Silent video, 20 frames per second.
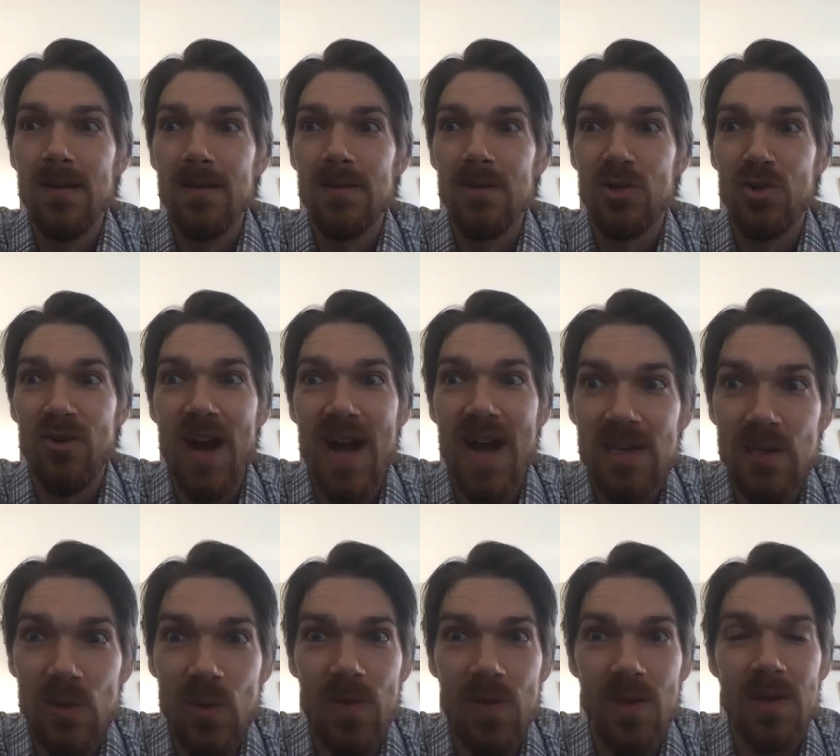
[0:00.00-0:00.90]
try
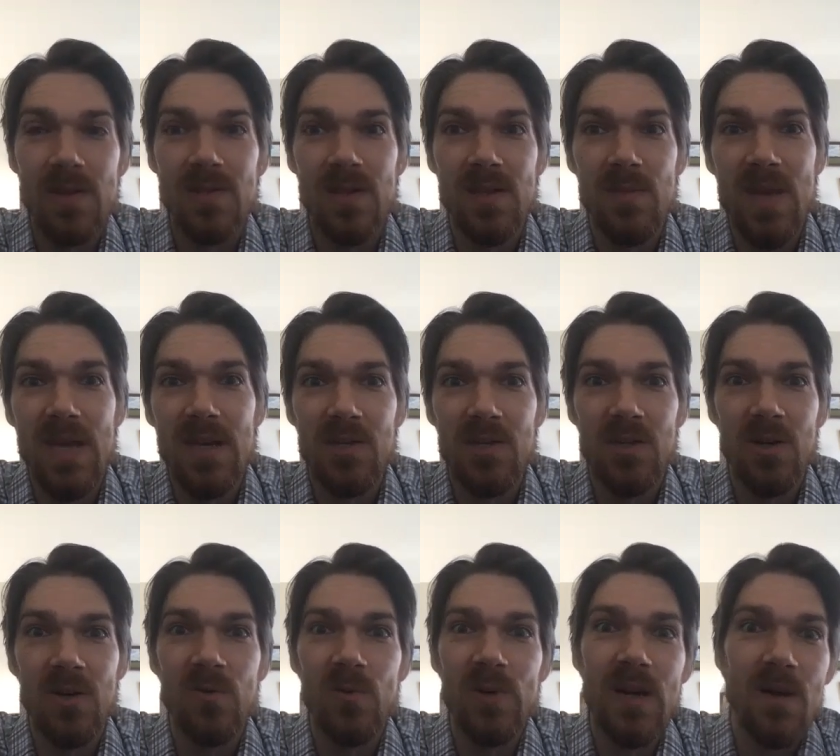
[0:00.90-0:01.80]
new things to make
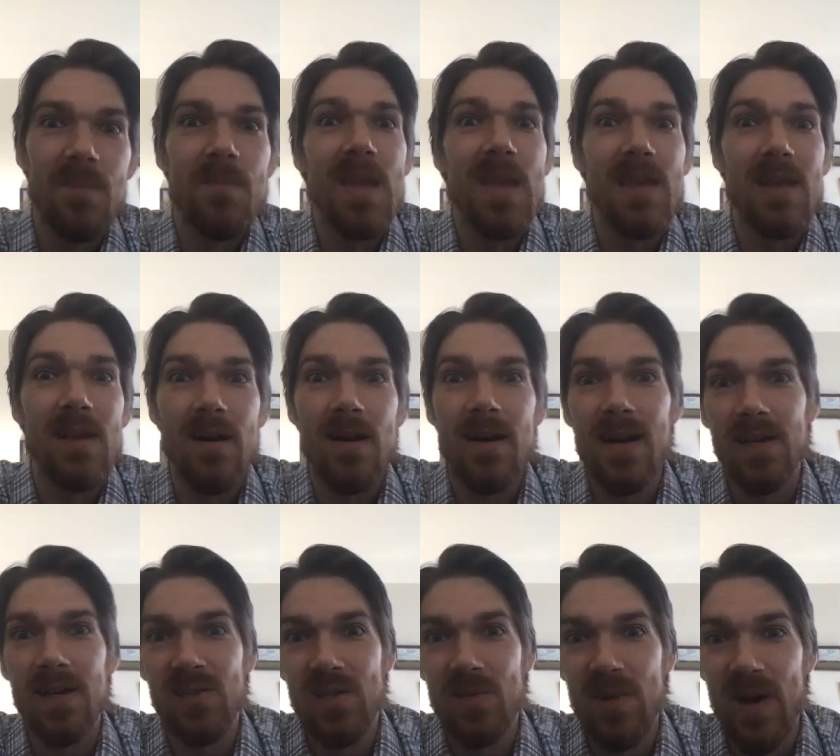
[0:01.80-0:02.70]
sure we are making our
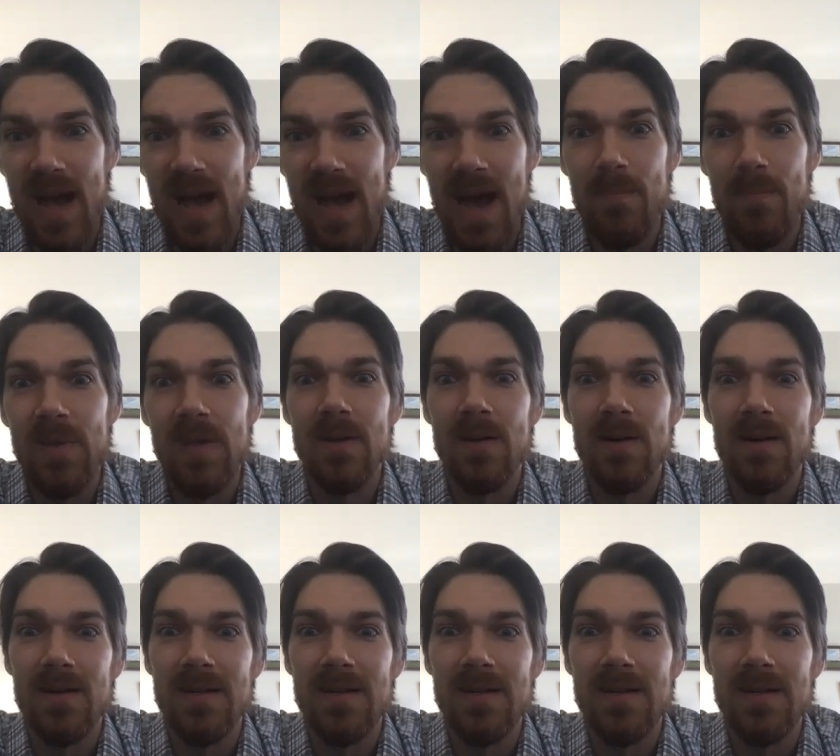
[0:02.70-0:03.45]
customer happier.